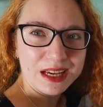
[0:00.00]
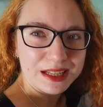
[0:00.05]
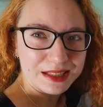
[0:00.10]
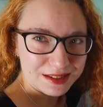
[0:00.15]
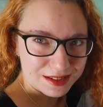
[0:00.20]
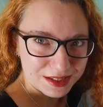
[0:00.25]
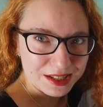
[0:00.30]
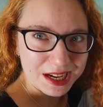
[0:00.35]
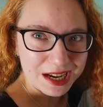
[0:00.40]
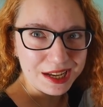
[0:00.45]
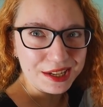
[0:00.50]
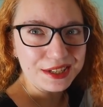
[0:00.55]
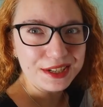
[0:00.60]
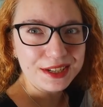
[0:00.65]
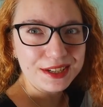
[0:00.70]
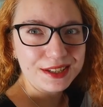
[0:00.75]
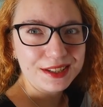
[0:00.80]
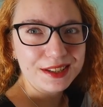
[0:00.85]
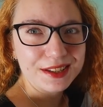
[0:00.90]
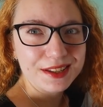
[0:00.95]
It's
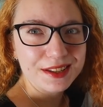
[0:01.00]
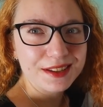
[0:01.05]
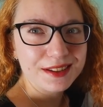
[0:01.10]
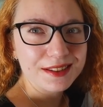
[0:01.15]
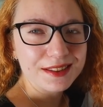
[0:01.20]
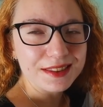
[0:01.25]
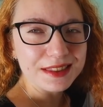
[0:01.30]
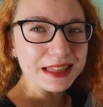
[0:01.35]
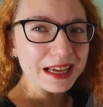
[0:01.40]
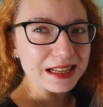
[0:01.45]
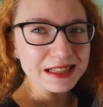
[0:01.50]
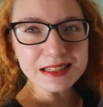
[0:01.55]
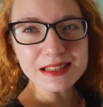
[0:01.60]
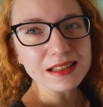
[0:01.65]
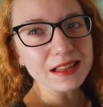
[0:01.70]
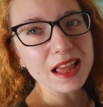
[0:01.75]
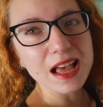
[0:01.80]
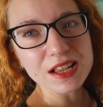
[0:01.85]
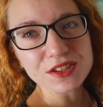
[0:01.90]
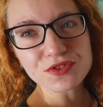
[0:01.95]
done. That's
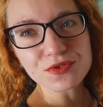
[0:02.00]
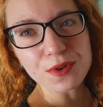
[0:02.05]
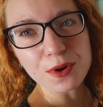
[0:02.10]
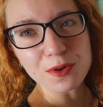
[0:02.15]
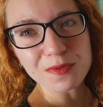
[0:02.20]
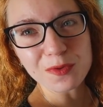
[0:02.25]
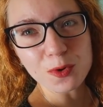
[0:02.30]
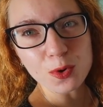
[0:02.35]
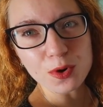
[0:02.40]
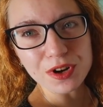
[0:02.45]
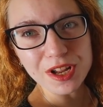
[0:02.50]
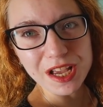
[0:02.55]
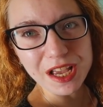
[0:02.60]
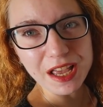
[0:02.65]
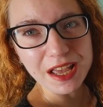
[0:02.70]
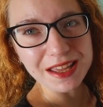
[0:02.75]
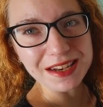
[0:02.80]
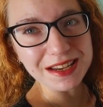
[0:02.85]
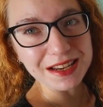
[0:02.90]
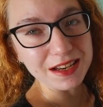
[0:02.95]
the last row of
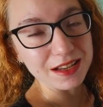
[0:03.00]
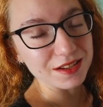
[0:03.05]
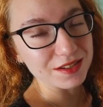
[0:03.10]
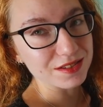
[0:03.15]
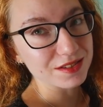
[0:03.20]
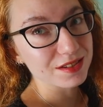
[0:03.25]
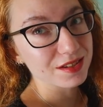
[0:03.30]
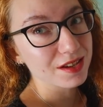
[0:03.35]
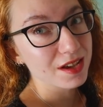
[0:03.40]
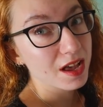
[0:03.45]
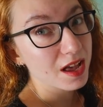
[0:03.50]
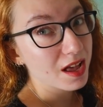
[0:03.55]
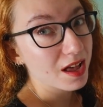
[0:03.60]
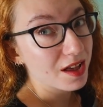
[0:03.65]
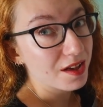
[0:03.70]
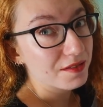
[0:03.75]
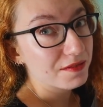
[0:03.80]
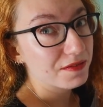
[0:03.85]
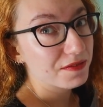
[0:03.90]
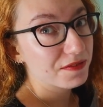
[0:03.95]
cording, and it is
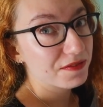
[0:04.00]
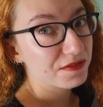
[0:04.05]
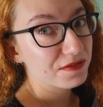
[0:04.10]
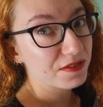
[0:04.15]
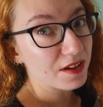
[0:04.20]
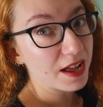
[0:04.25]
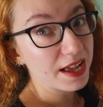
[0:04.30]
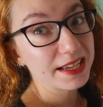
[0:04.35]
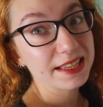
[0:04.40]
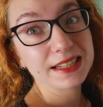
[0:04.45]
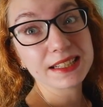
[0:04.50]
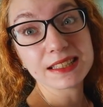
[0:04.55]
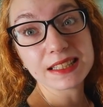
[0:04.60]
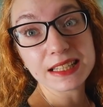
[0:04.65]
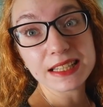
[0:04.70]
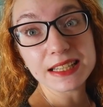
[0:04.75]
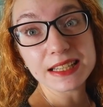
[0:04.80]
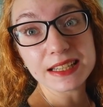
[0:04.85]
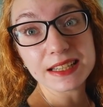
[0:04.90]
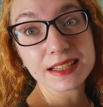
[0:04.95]

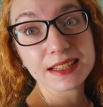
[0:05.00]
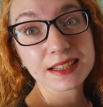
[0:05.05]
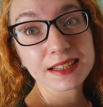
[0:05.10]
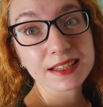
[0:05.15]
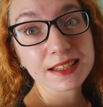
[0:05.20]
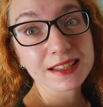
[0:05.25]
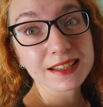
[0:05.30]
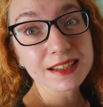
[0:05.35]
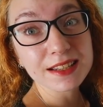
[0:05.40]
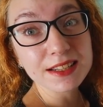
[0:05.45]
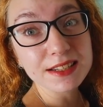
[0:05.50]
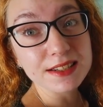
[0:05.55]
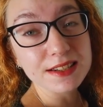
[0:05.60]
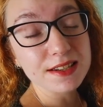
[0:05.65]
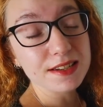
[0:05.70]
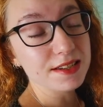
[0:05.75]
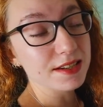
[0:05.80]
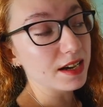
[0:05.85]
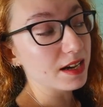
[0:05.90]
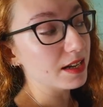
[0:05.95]
finally
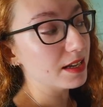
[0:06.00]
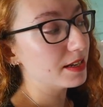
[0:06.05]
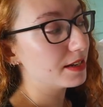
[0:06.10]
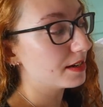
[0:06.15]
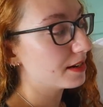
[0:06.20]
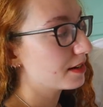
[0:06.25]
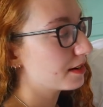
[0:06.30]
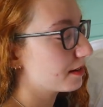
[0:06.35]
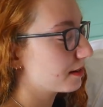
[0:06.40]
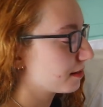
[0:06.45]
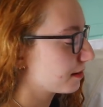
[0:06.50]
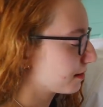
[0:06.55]
done.